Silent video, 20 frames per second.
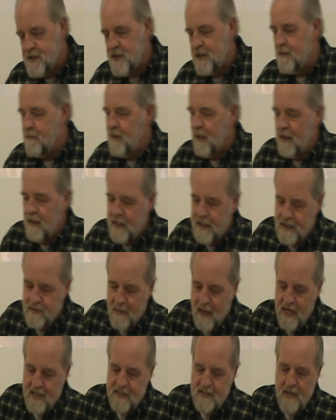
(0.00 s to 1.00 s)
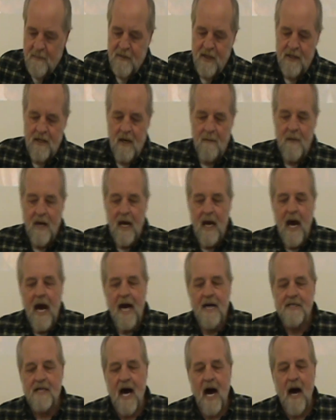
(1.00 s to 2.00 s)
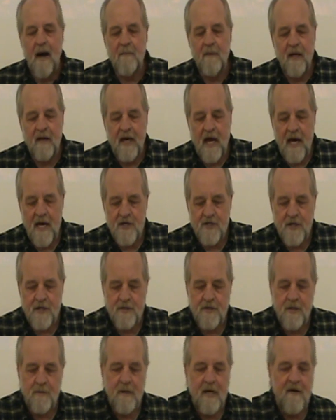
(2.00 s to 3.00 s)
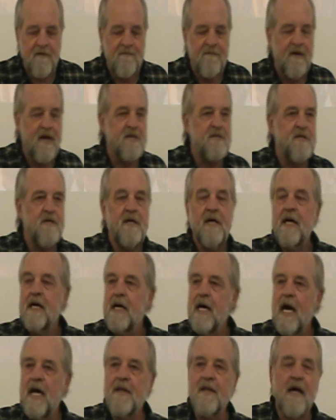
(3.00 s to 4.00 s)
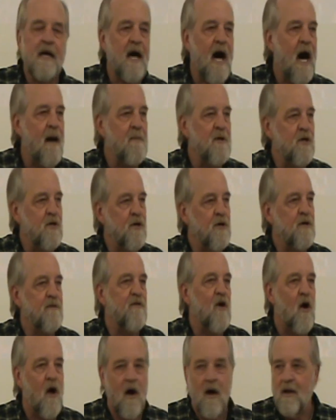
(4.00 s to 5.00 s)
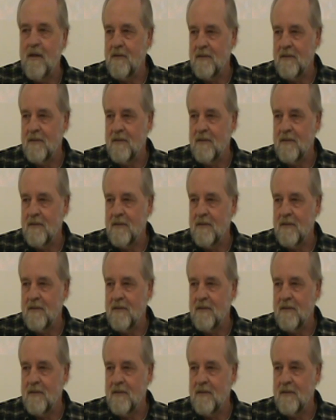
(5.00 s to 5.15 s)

and abilities by accepting them as obligations to be invested in the common good of all.